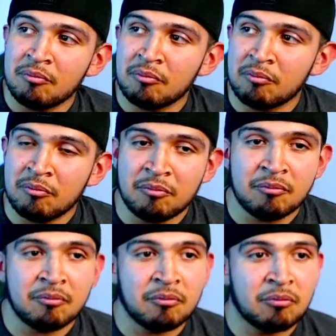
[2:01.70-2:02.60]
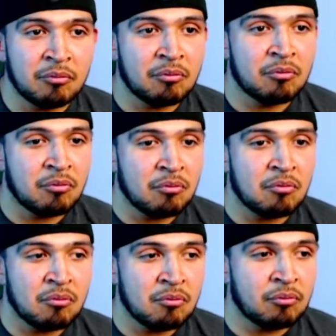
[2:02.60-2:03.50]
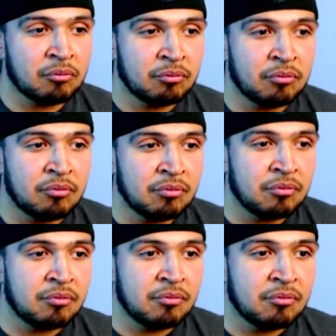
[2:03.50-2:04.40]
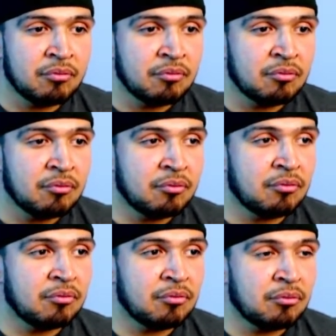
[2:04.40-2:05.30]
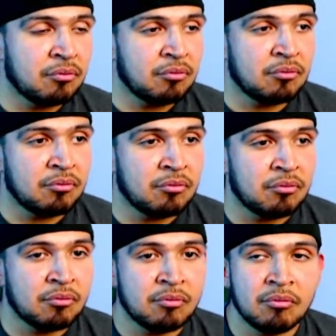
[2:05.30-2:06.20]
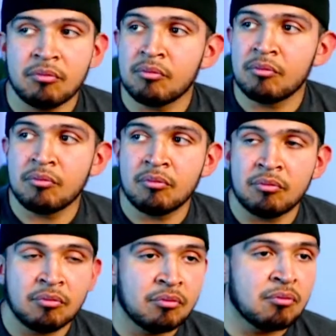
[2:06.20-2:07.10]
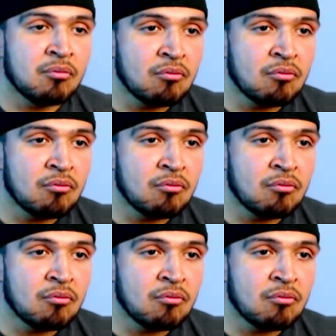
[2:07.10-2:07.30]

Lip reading: This person isn't speaking.